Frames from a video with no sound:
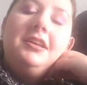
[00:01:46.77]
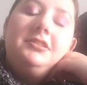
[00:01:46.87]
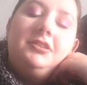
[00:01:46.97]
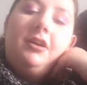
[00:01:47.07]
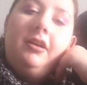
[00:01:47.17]

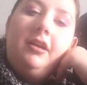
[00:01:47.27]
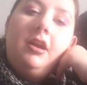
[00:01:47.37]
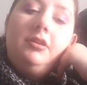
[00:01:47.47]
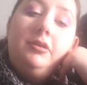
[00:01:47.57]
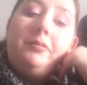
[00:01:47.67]
So
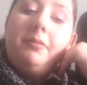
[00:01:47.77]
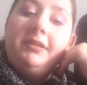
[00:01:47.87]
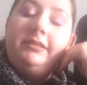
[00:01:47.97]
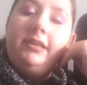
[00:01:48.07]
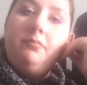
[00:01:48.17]
you'll
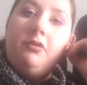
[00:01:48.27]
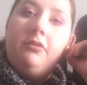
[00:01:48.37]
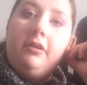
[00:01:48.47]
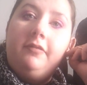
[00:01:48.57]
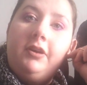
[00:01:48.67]
probably see
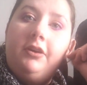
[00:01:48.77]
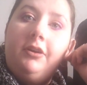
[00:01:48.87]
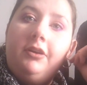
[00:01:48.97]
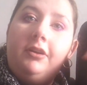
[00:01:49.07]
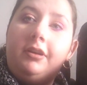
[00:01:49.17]
more of
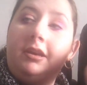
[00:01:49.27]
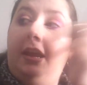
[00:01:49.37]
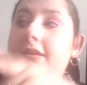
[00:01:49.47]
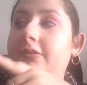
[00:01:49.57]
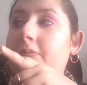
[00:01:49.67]
her
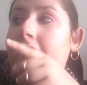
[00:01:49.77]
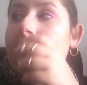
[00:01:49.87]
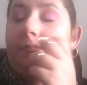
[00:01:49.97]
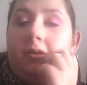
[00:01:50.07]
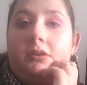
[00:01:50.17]
next
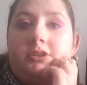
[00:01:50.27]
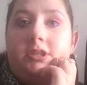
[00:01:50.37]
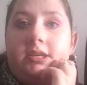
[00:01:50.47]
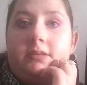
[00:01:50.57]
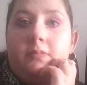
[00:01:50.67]
week because
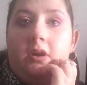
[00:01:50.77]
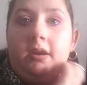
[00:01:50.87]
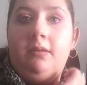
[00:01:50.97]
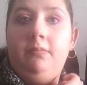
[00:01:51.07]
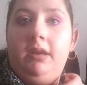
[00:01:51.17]
she's
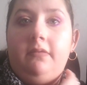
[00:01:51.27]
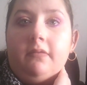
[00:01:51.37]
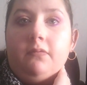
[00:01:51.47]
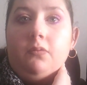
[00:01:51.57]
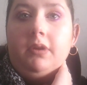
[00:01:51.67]
minding me for
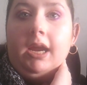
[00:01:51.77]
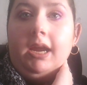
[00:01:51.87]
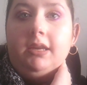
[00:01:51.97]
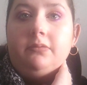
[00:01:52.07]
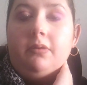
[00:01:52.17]
4
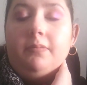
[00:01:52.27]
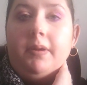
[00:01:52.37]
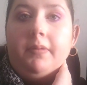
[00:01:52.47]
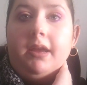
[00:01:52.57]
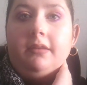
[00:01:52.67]
days while
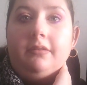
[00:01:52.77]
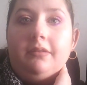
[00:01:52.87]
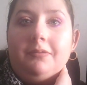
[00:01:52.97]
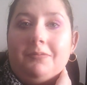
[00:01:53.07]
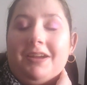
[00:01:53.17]
Mum gets
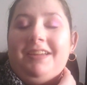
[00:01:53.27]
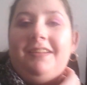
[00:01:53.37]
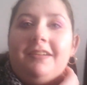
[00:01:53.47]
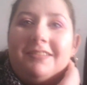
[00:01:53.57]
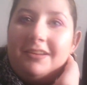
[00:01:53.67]
away.
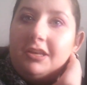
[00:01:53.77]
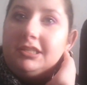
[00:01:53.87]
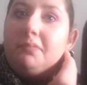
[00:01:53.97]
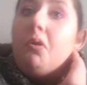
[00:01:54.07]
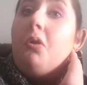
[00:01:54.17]

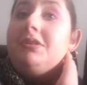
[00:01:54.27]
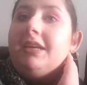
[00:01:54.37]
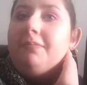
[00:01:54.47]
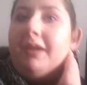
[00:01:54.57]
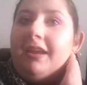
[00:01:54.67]

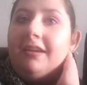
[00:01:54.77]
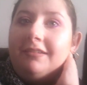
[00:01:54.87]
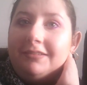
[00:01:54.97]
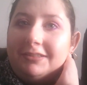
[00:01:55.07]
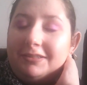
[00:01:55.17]
supporting
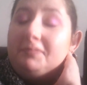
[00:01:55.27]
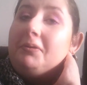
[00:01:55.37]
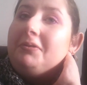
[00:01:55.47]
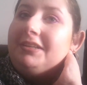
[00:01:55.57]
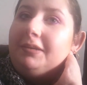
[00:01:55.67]

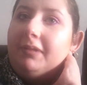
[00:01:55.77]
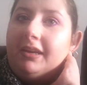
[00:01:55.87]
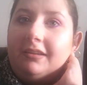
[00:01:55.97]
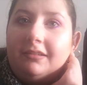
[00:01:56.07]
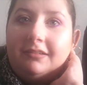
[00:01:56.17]

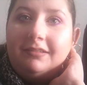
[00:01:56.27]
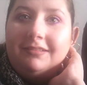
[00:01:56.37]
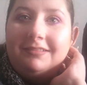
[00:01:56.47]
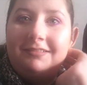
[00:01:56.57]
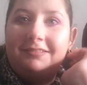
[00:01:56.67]
me,
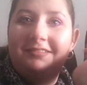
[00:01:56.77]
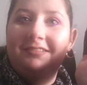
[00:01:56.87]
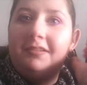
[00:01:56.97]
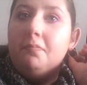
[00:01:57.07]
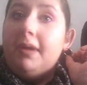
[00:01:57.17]

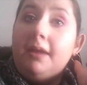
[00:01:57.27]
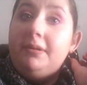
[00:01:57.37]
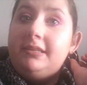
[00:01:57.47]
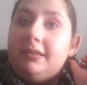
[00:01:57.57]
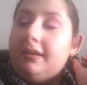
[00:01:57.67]

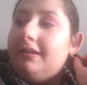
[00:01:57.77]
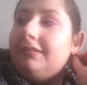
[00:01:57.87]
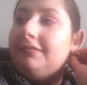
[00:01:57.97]
babysitting.